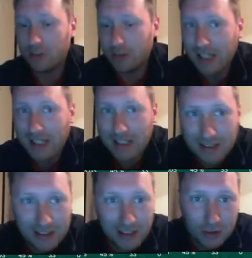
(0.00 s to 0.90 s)
So
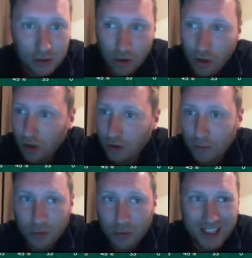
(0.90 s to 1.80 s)
he's got a lot
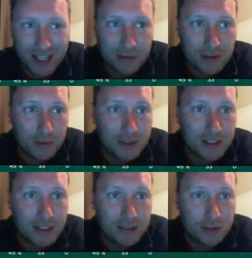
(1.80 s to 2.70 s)
more game time this
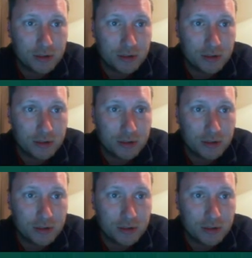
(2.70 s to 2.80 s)
season,